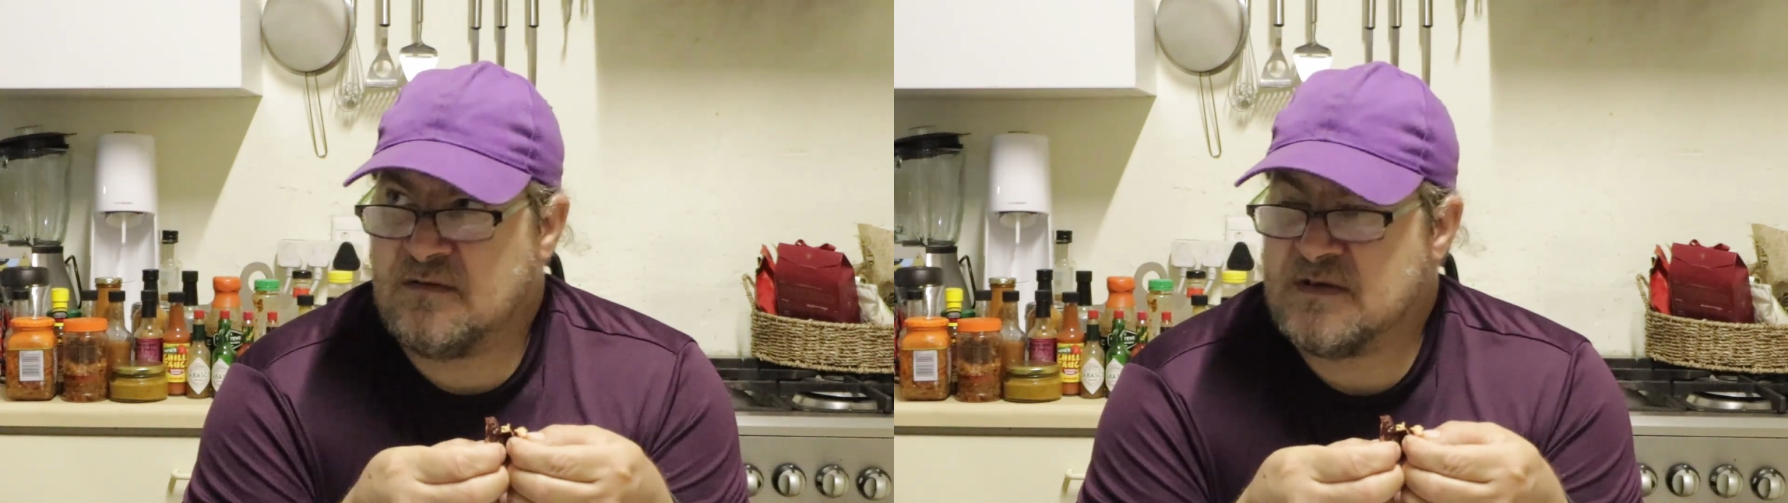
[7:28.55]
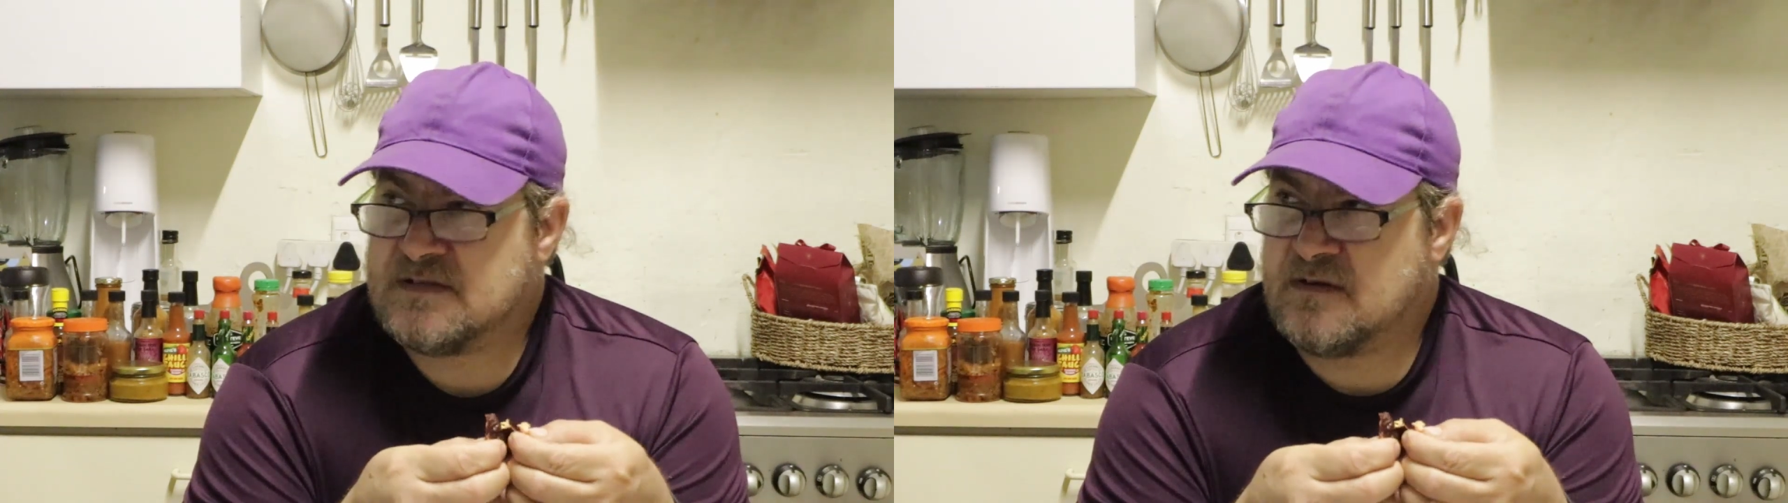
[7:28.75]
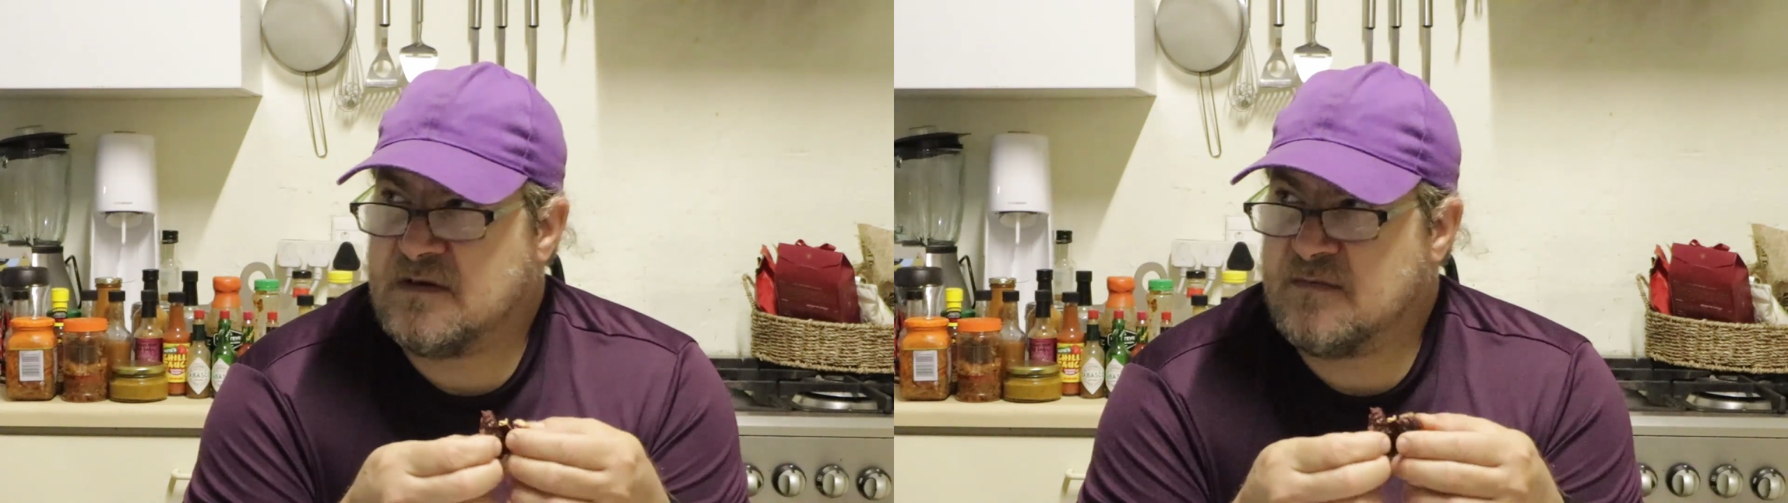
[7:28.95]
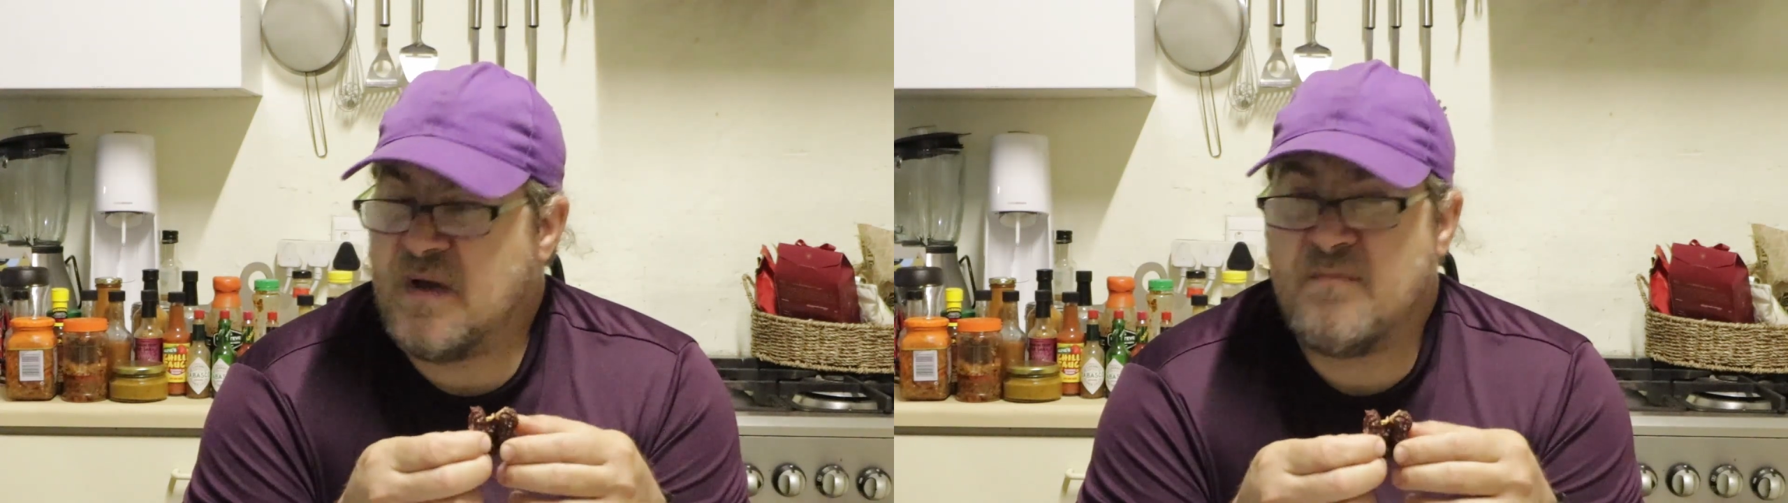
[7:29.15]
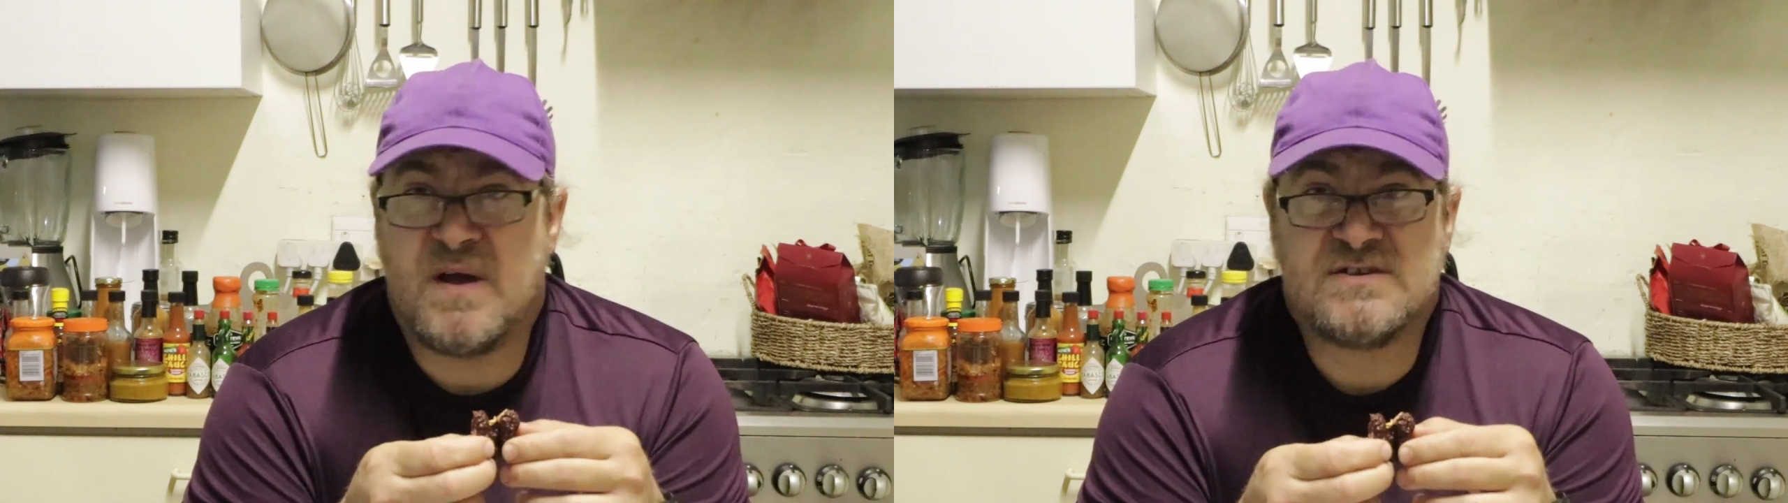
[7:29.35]
what's
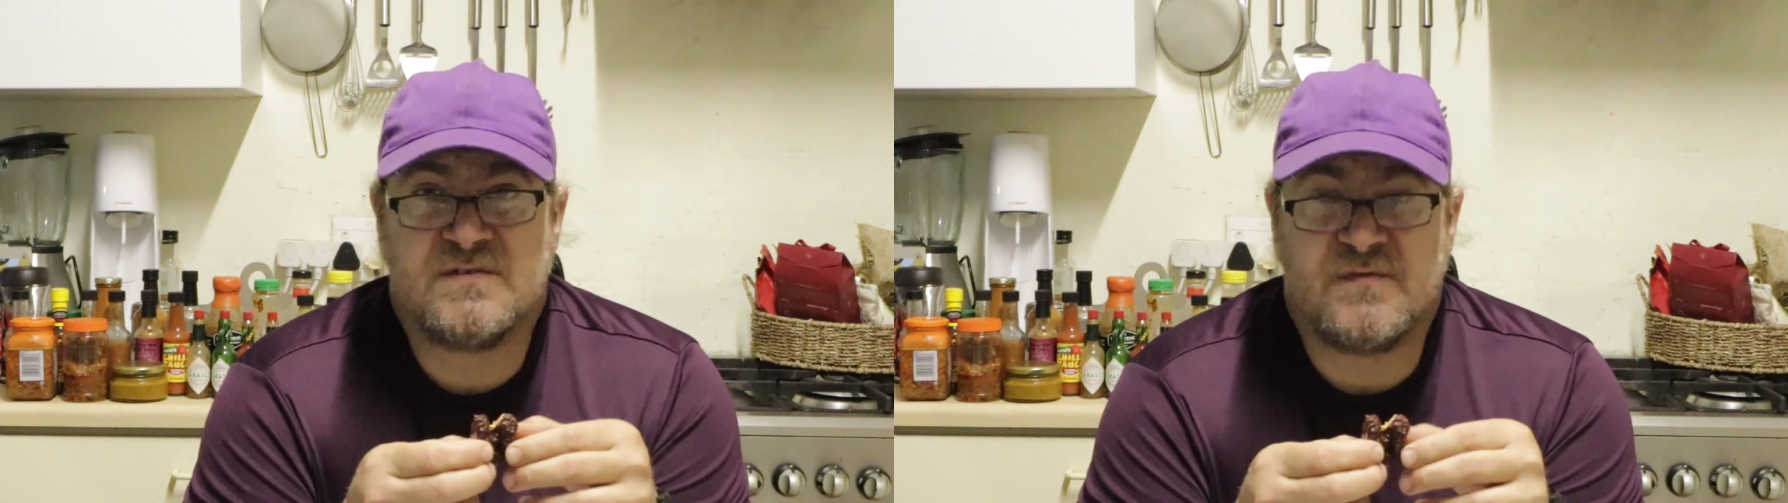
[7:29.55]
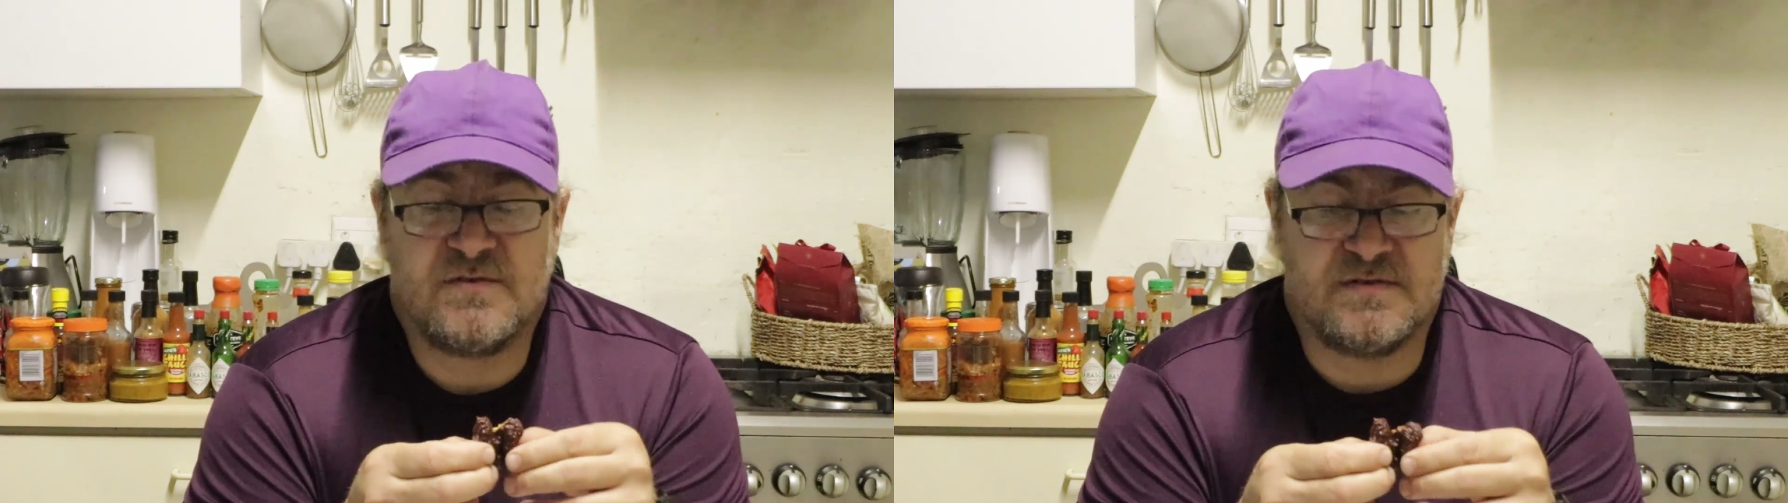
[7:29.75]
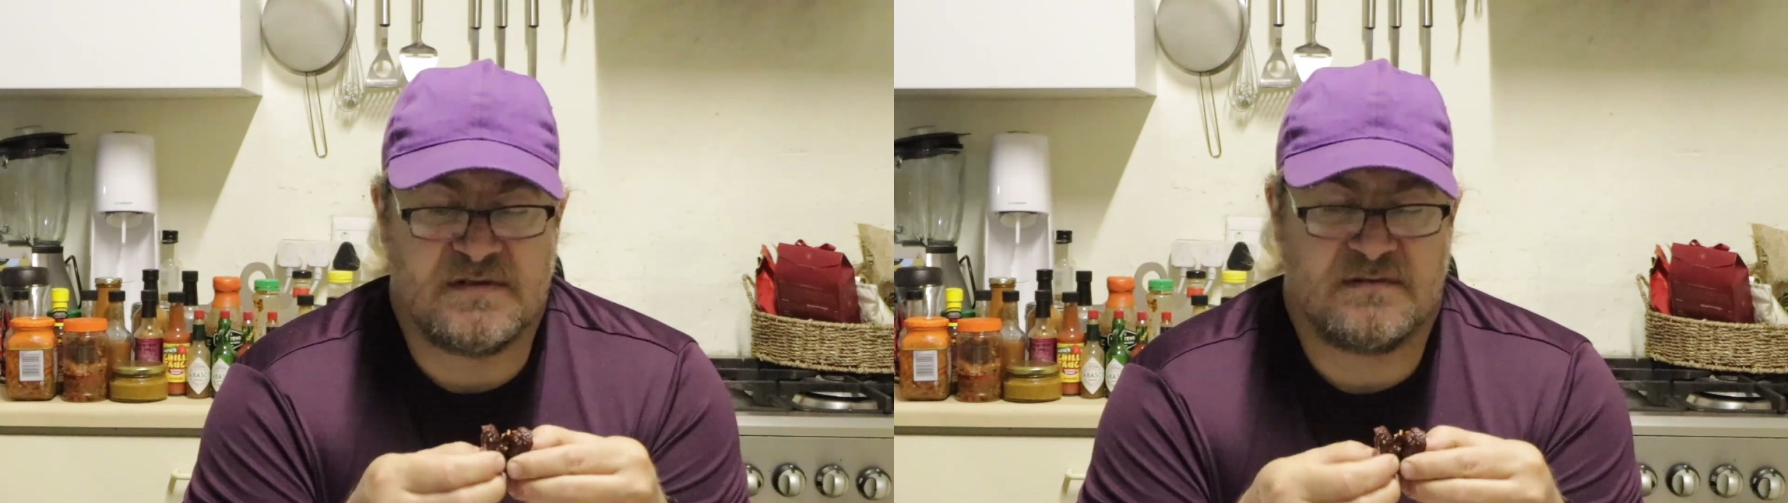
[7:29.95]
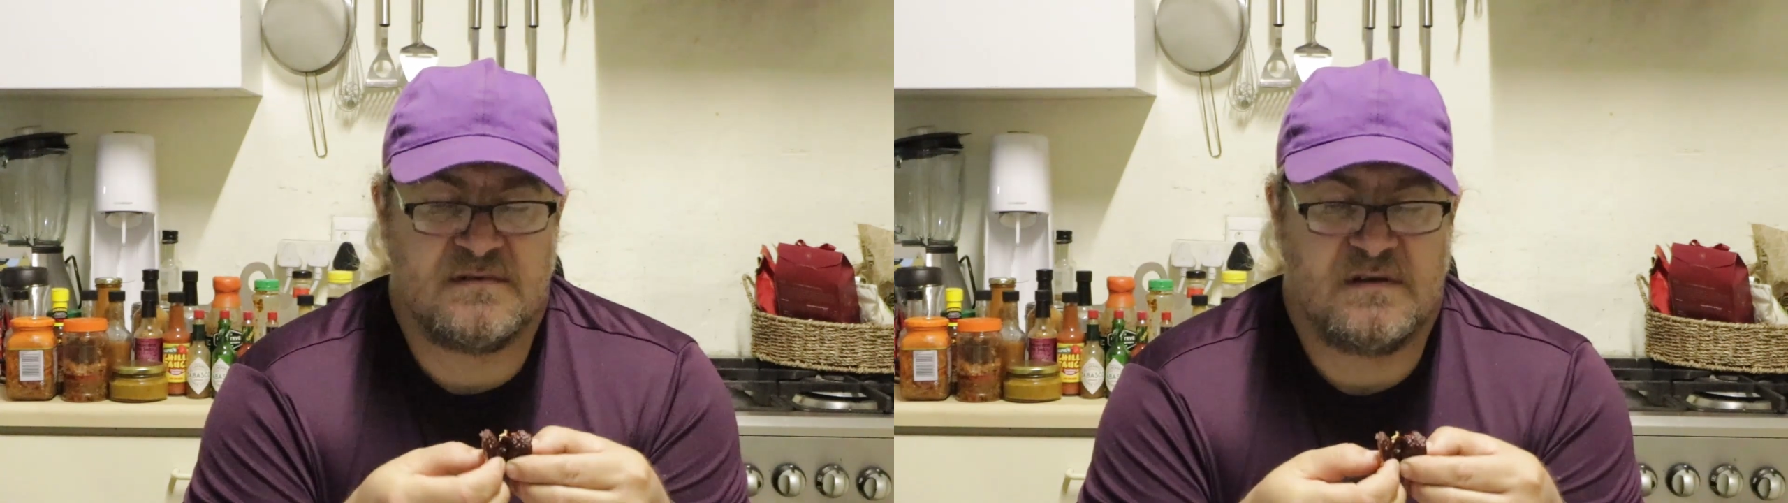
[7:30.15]
grenadella? A passion fruit.